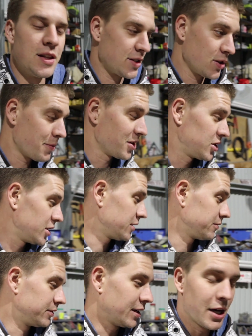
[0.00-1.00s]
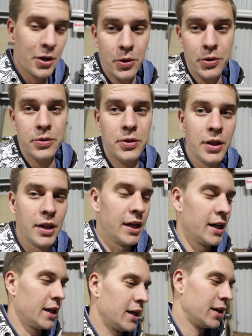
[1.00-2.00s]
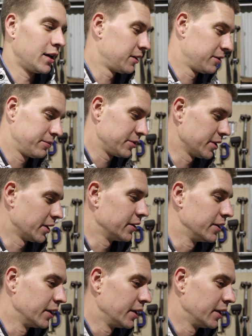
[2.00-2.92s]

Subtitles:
there's not much in it at all. So